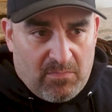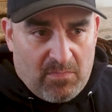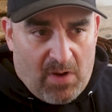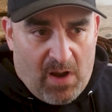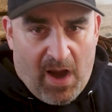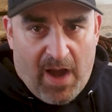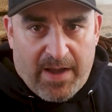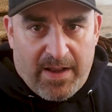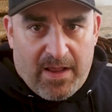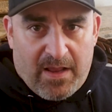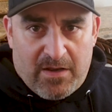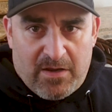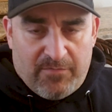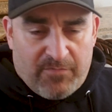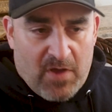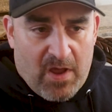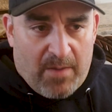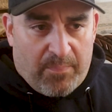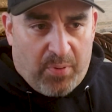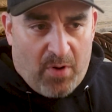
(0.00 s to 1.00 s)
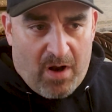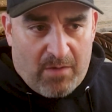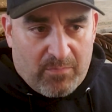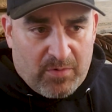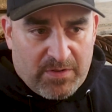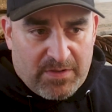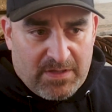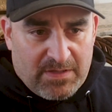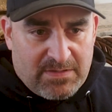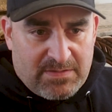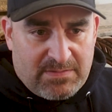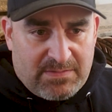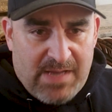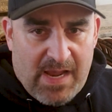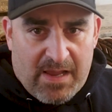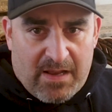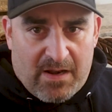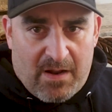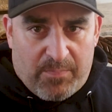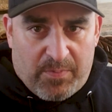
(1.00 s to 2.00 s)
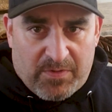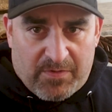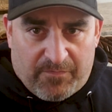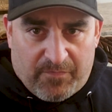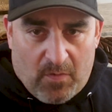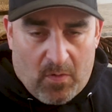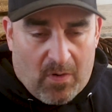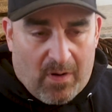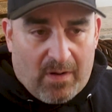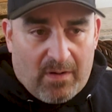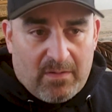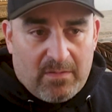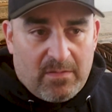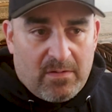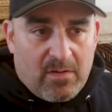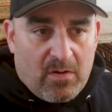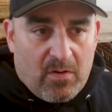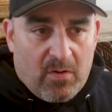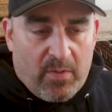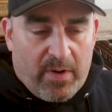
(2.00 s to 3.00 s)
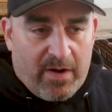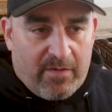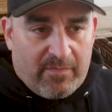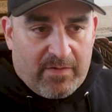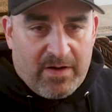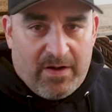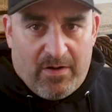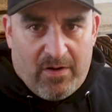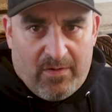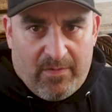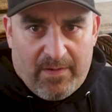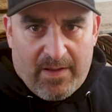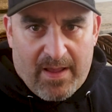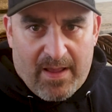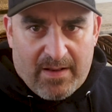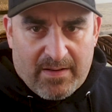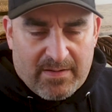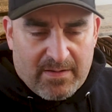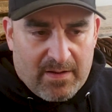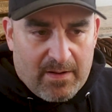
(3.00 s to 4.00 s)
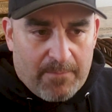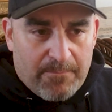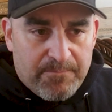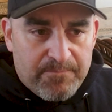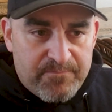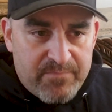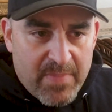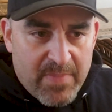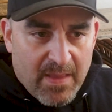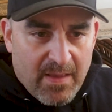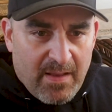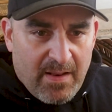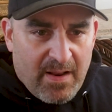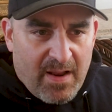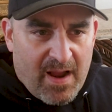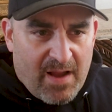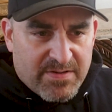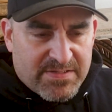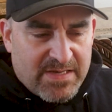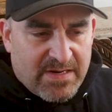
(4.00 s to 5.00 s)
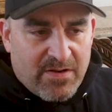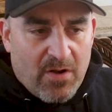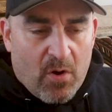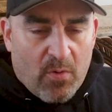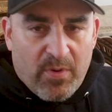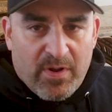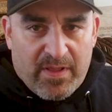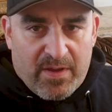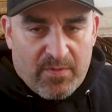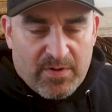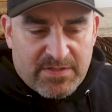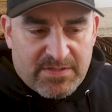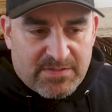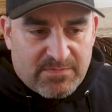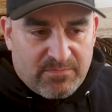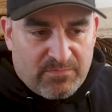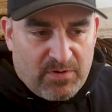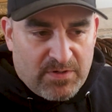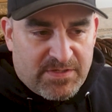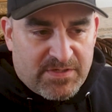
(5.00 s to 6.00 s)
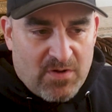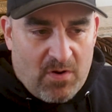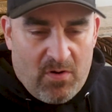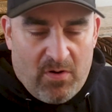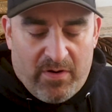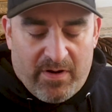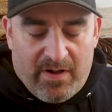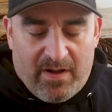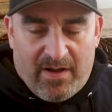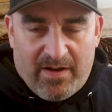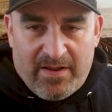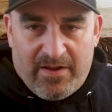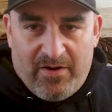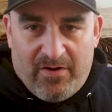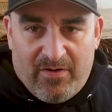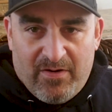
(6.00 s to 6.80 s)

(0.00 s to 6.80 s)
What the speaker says: I did. You've got a problem with it, take it up with the floor or whatever, And I was like, no, really, what's going on,